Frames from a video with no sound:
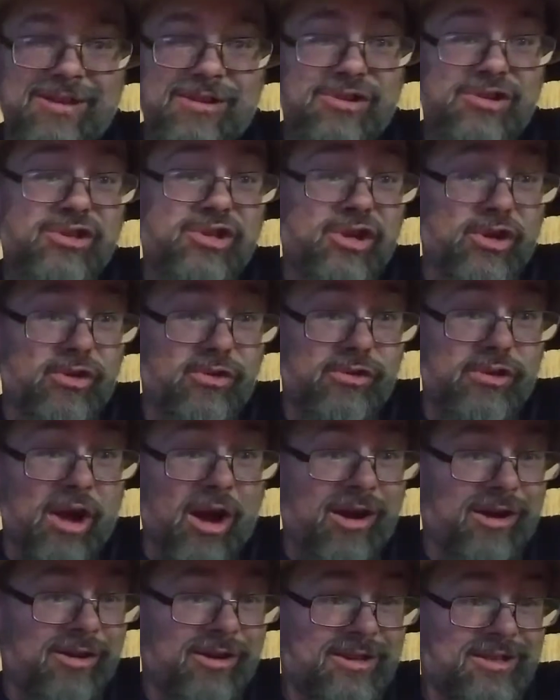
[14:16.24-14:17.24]
dogs,
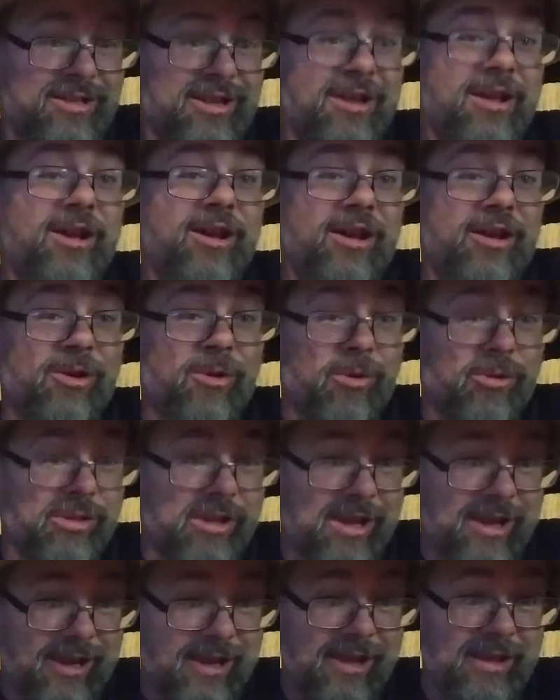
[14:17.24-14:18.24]
an old lady,
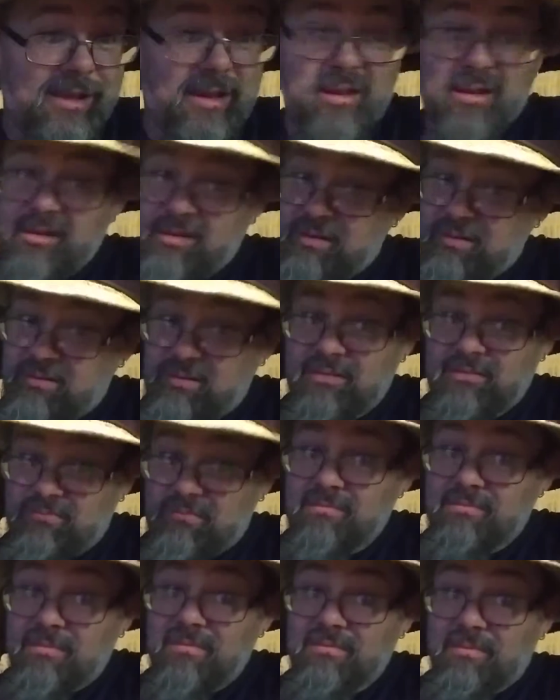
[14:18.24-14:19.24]
and a
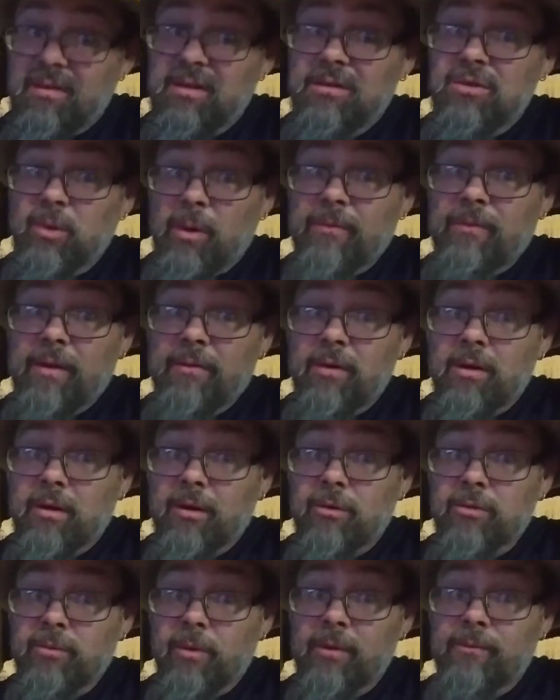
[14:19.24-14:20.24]
2,500 square foot
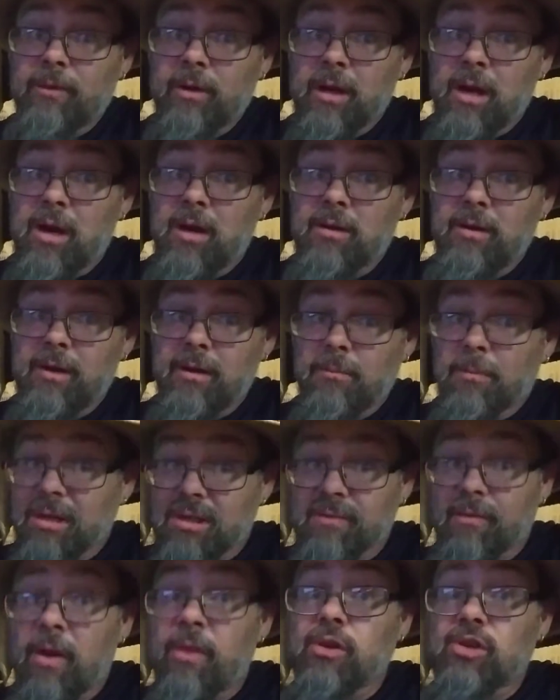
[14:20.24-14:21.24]
garden, and a bunch of other shit I
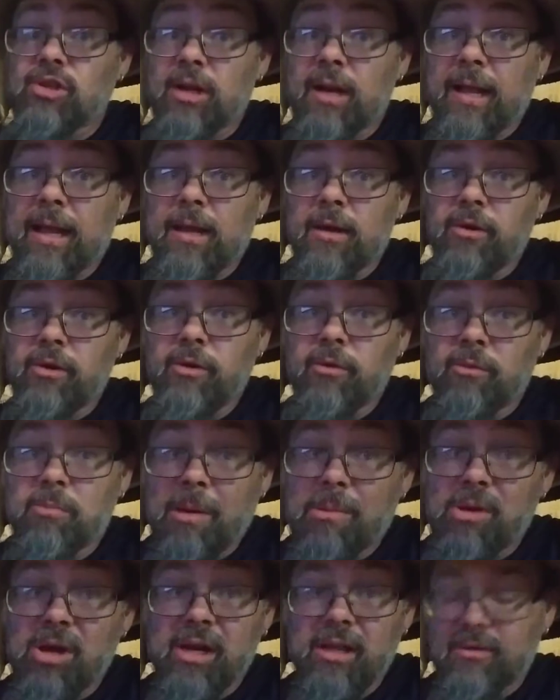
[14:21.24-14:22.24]
got to do with my money.
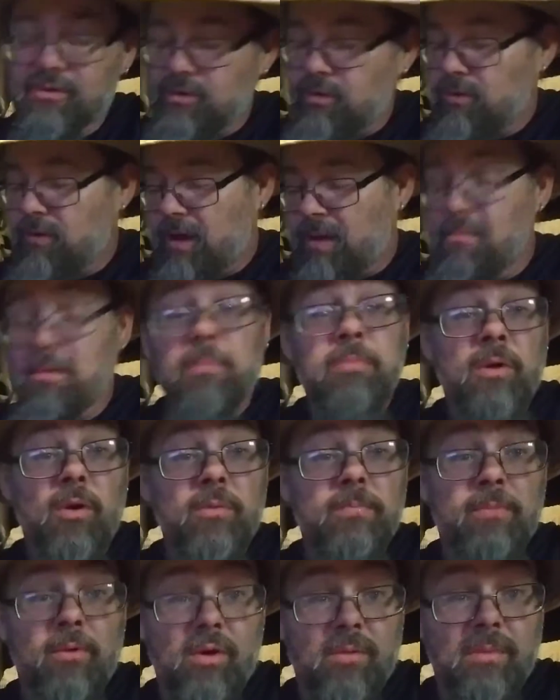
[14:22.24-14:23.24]
So I'm a broke, poor
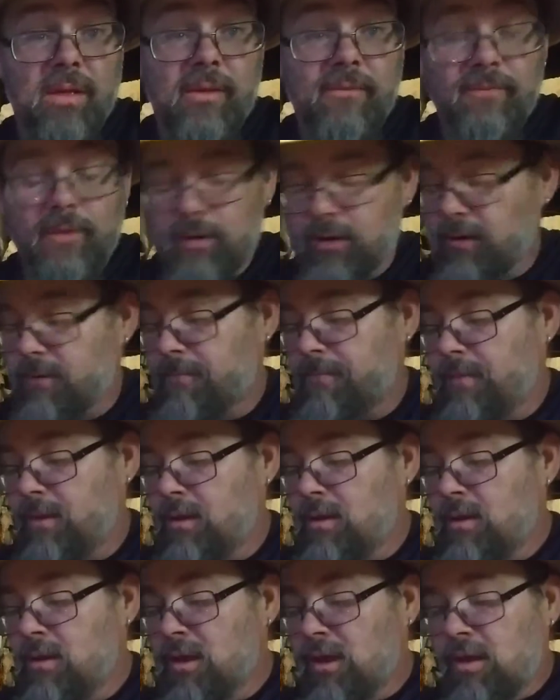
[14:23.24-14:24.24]
motherfucker. So
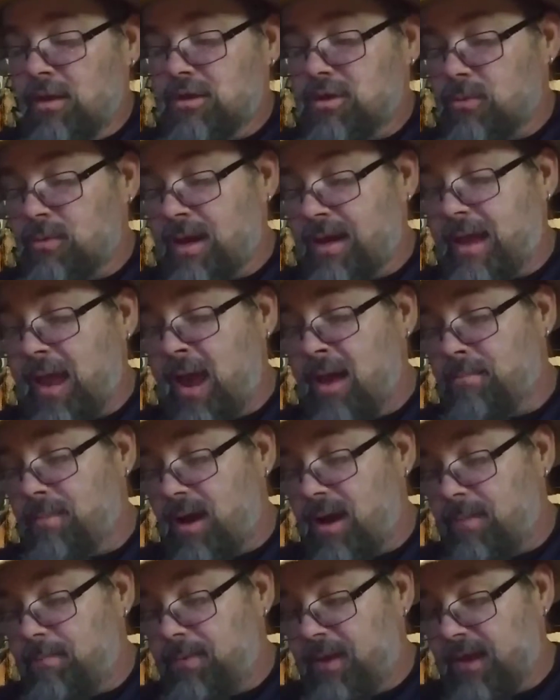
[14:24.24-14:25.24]
when I can buy a piece,
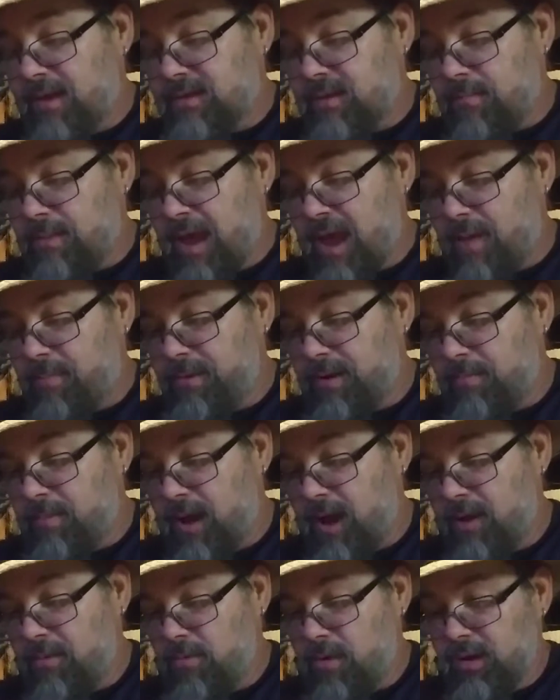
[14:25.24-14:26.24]
I'm happy to buy one, you
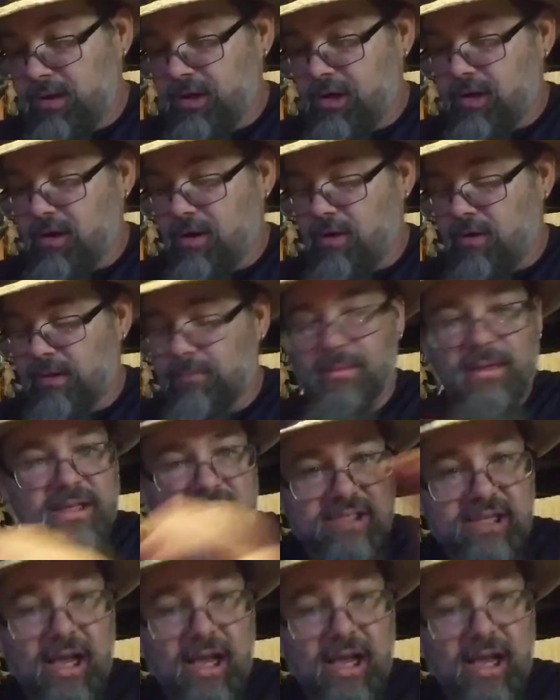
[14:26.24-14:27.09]
know, I'm excited.